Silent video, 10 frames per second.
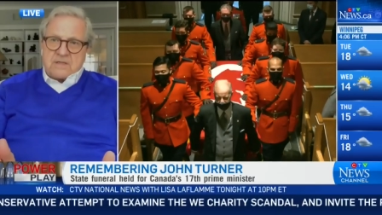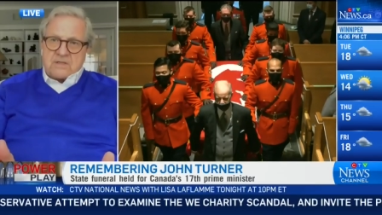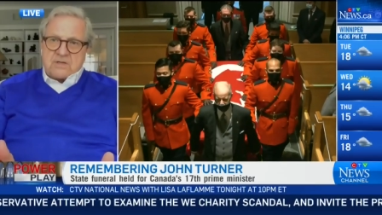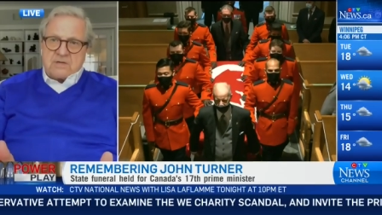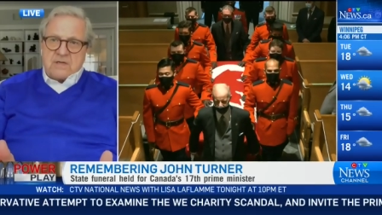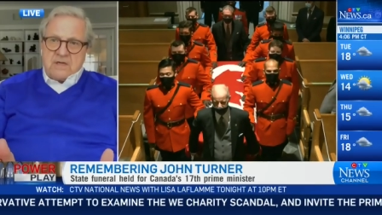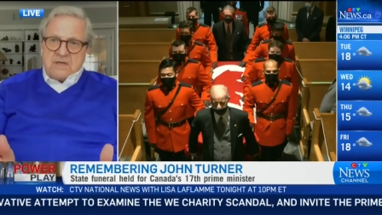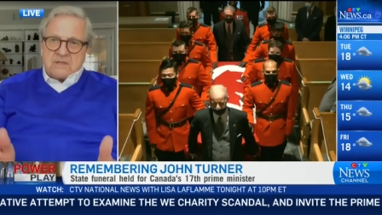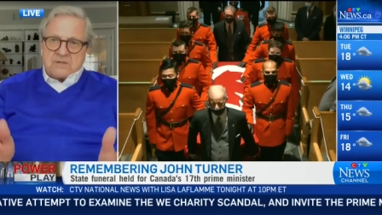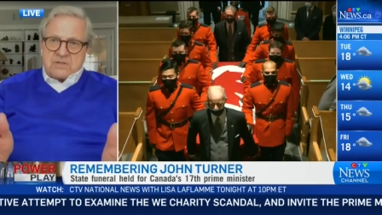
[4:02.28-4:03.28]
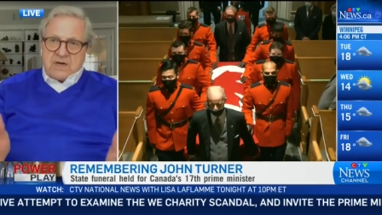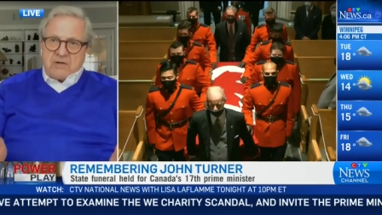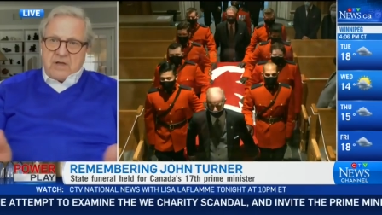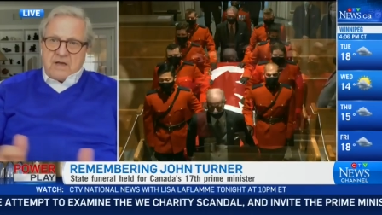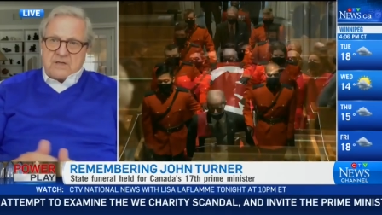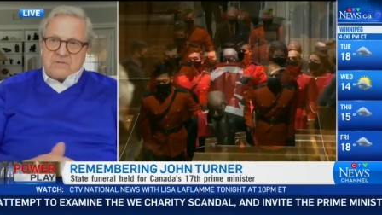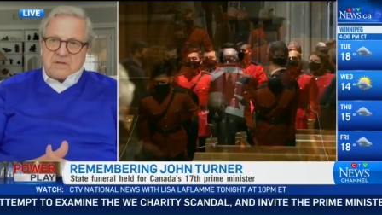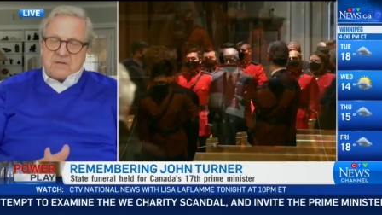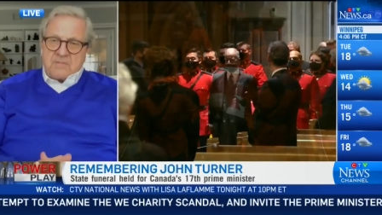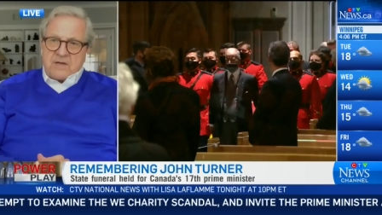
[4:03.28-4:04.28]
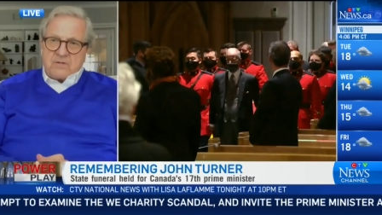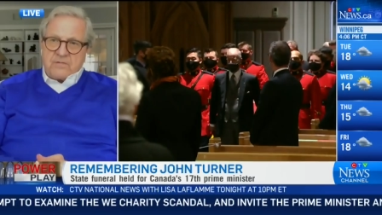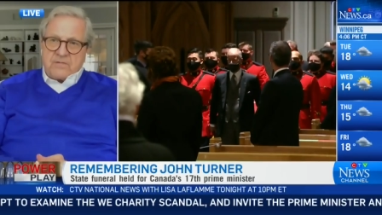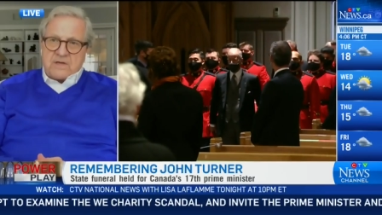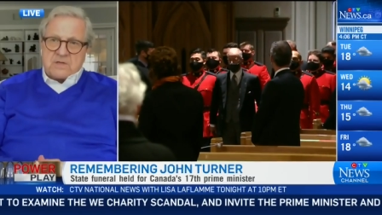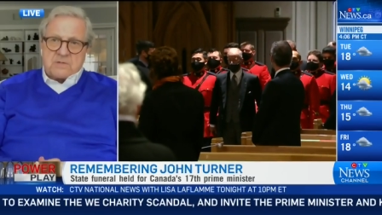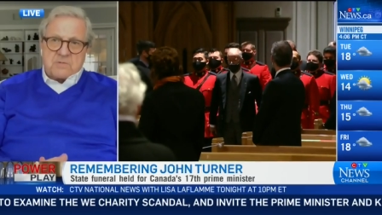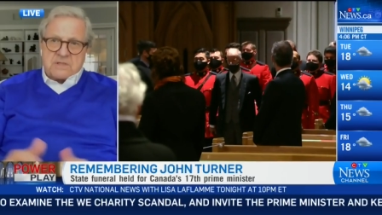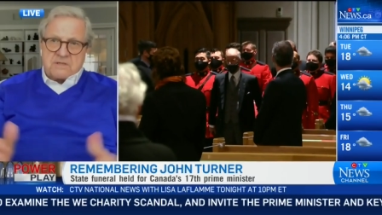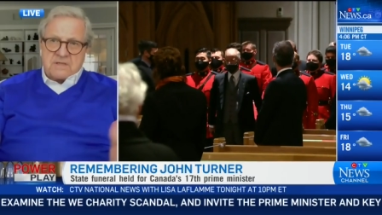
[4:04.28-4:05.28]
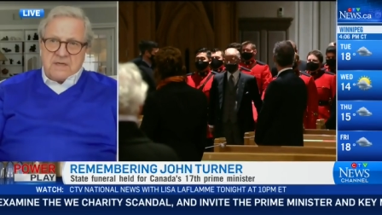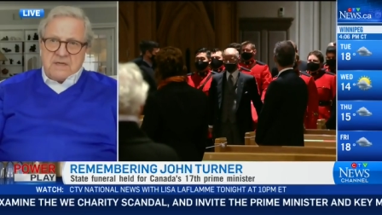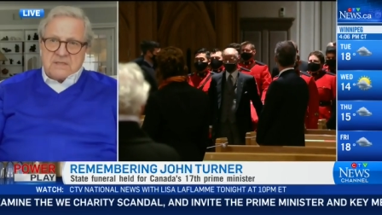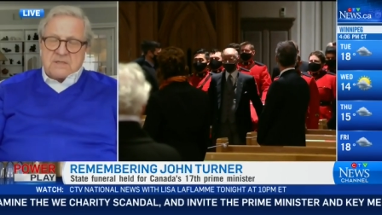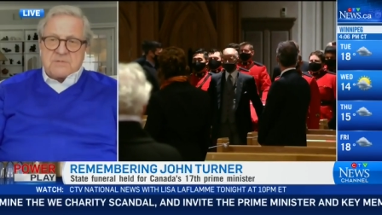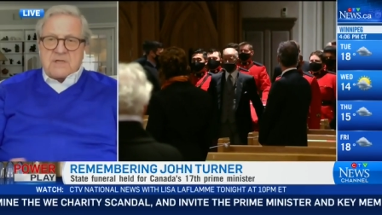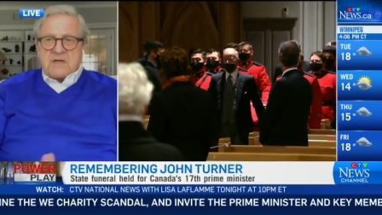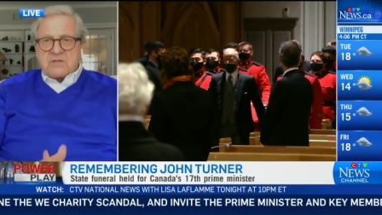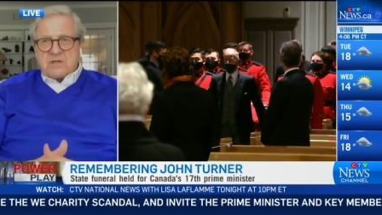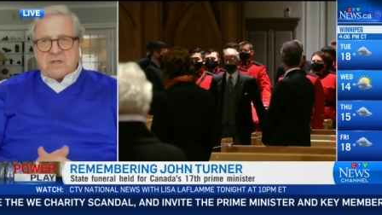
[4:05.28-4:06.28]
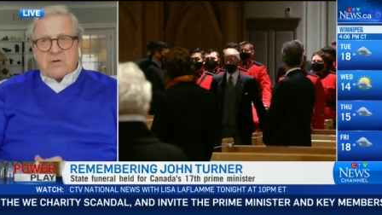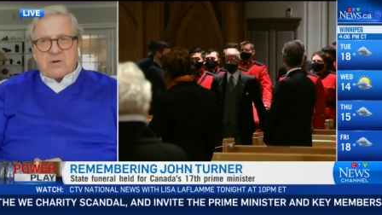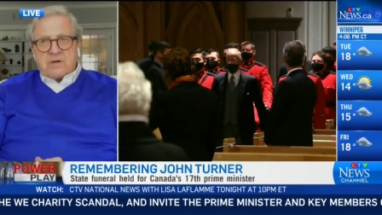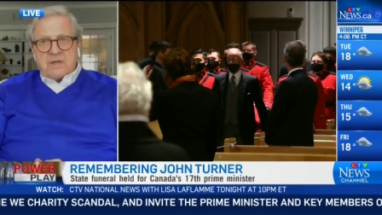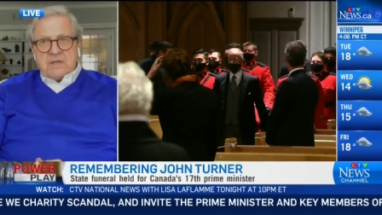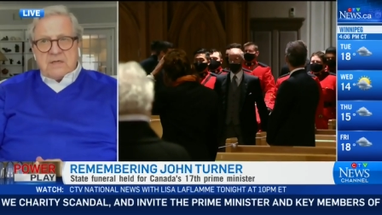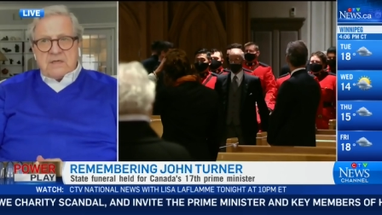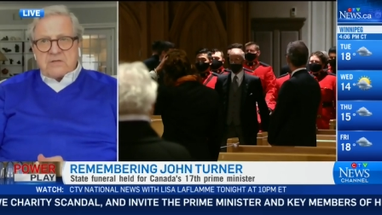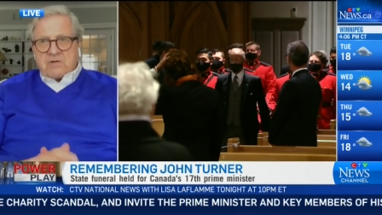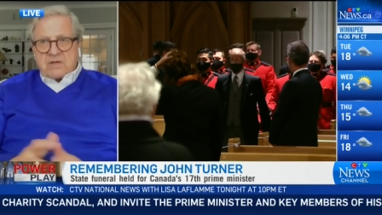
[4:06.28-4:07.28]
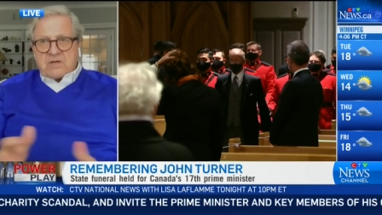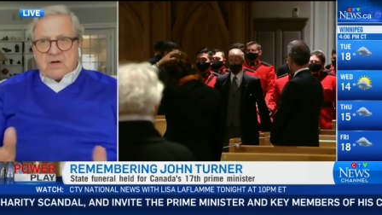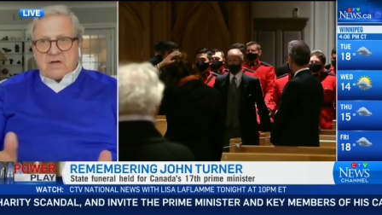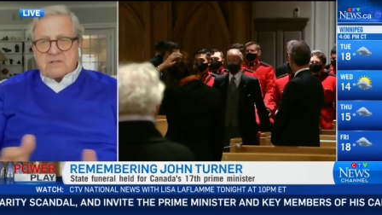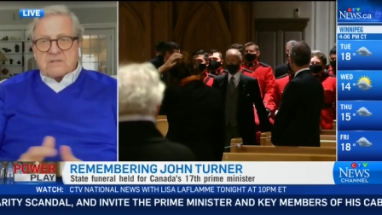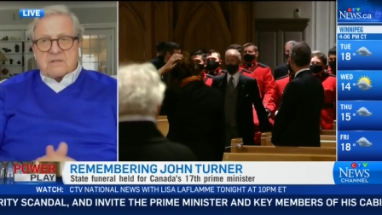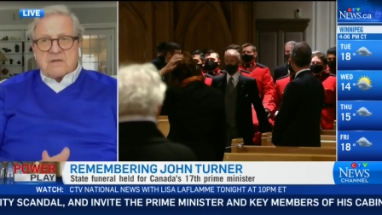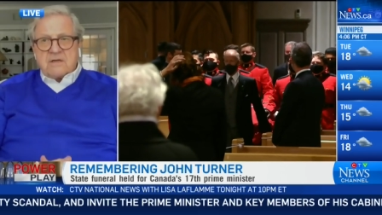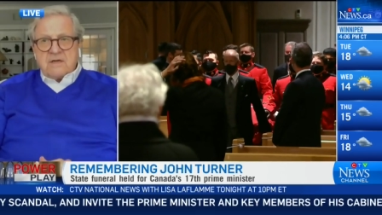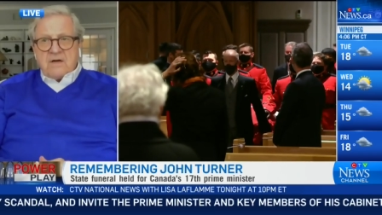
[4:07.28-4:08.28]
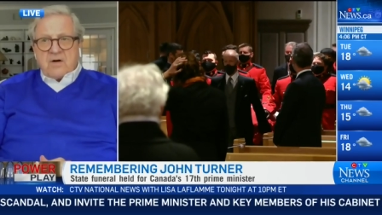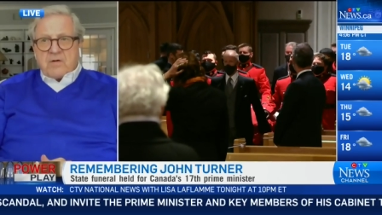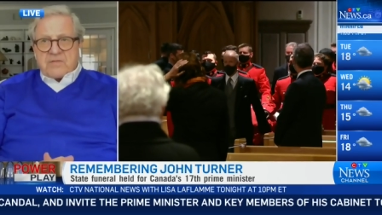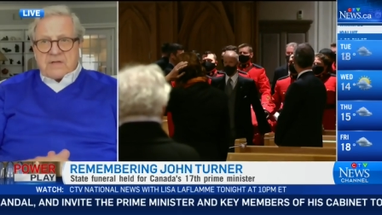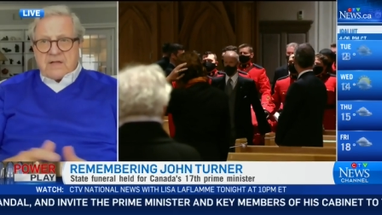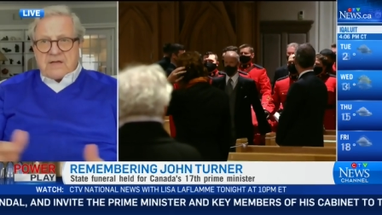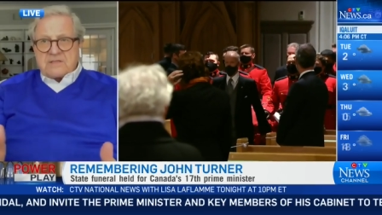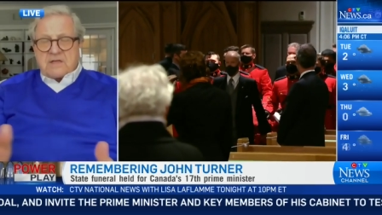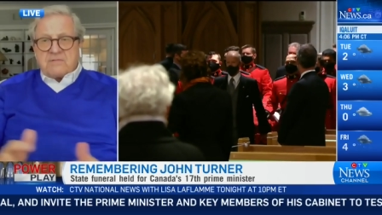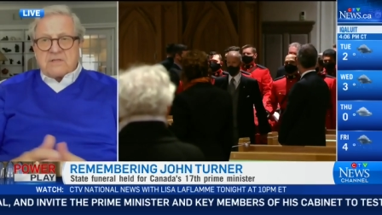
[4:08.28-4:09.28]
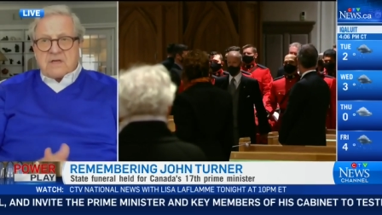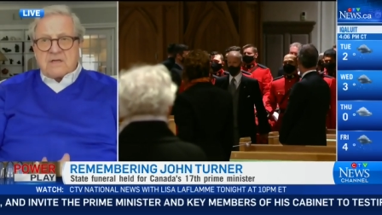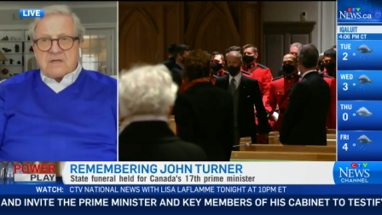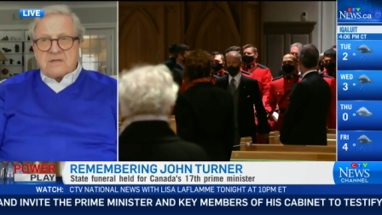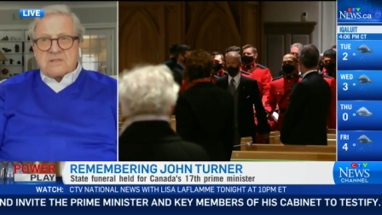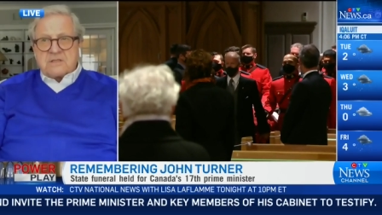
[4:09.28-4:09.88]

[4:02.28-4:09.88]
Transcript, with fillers: industry to geriatric manufacturers, which has substantially lowered drug costs uh, over the last several decades.